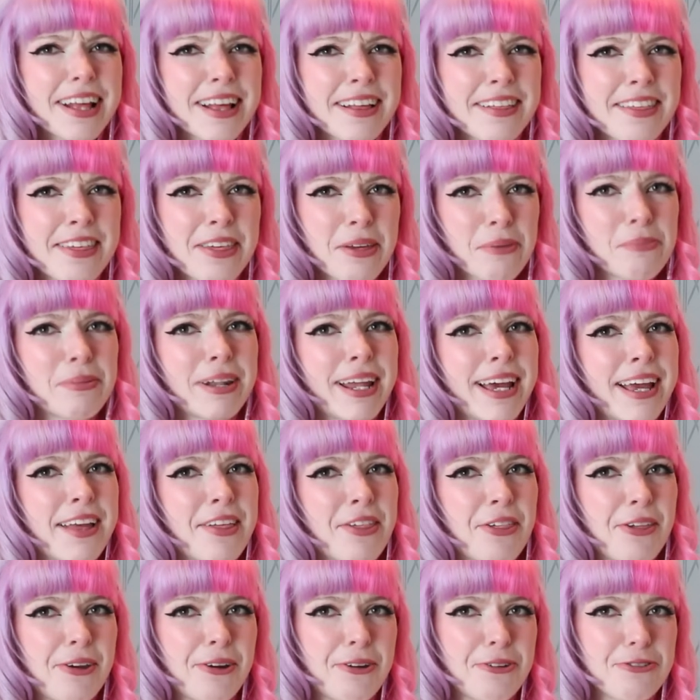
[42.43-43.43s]
is some
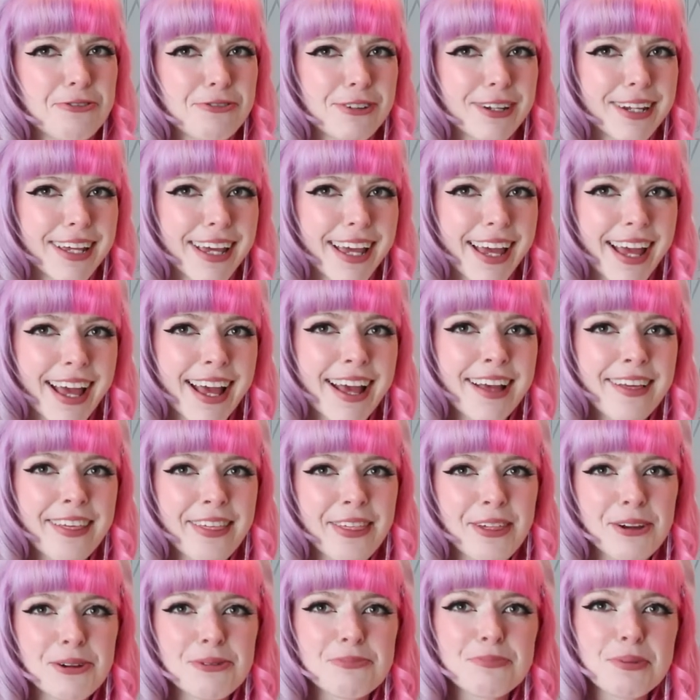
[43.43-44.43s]
lazy oaf in here
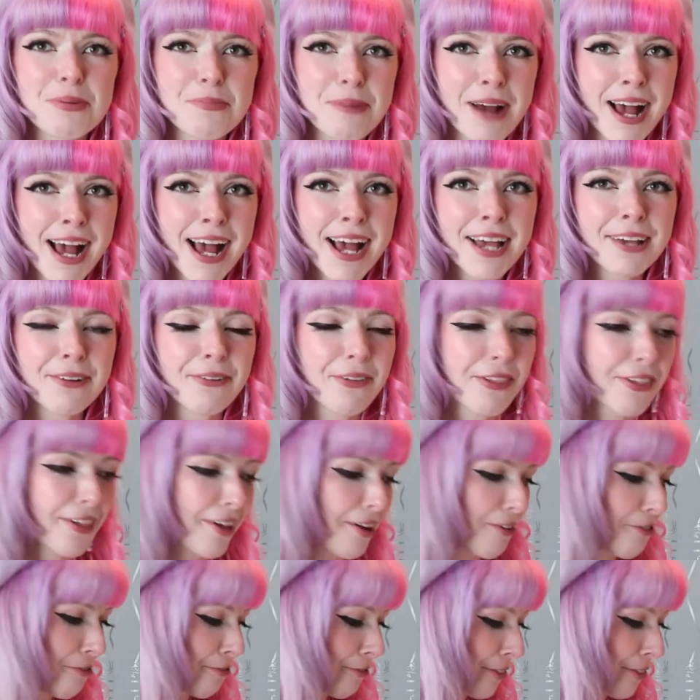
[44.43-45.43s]
so prepare yourself